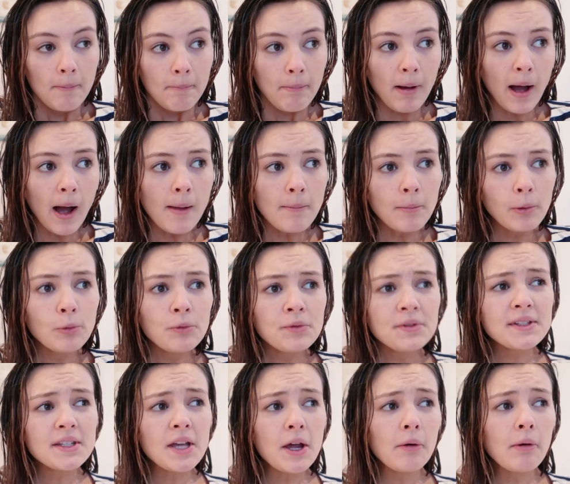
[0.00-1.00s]
But I'm
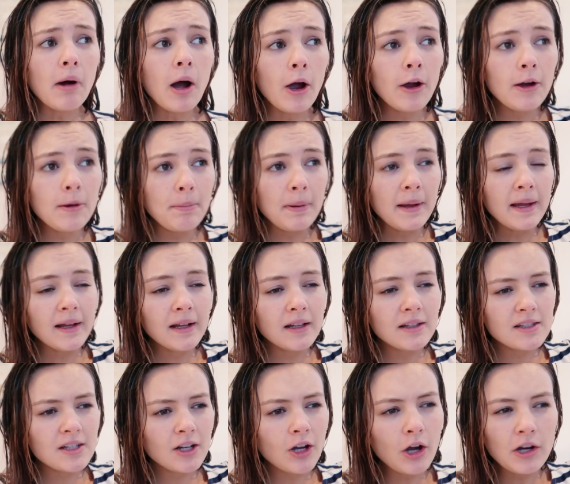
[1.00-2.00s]
also hoping
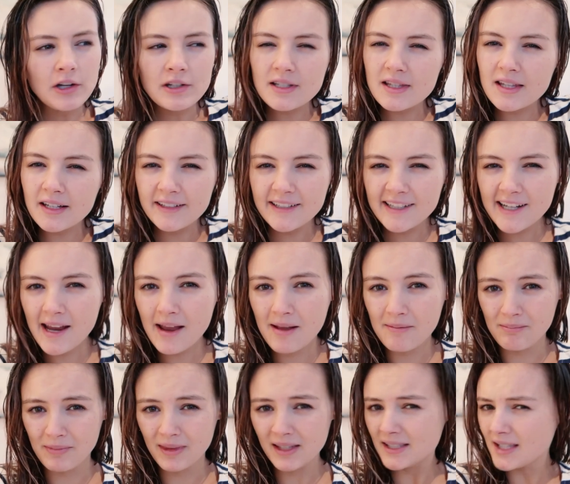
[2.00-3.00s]
to go to the
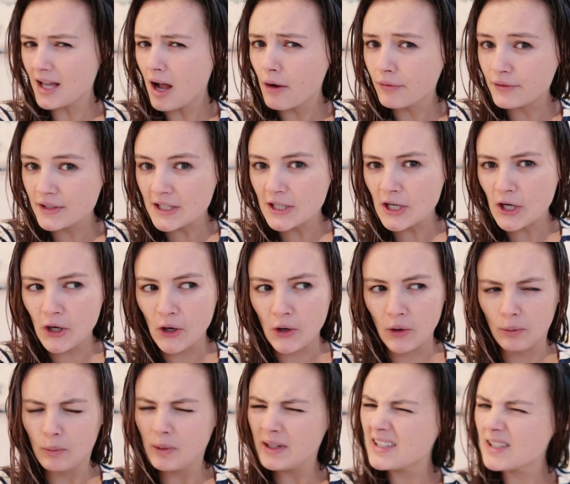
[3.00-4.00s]
gym this
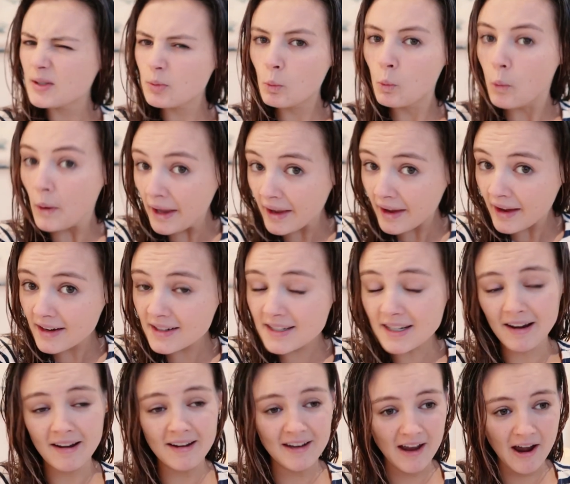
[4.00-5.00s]
afternoon, which is weird.
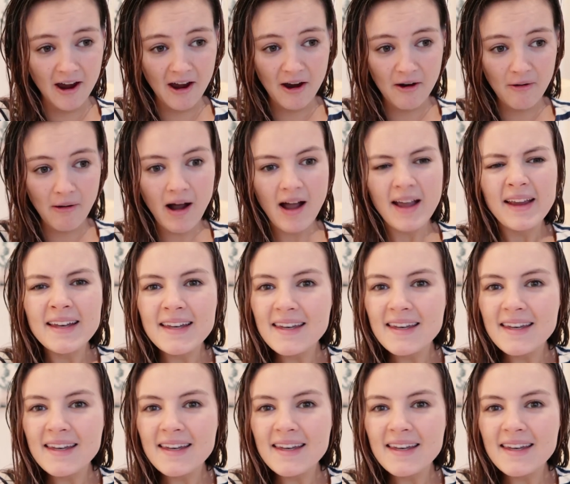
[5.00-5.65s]
I know, I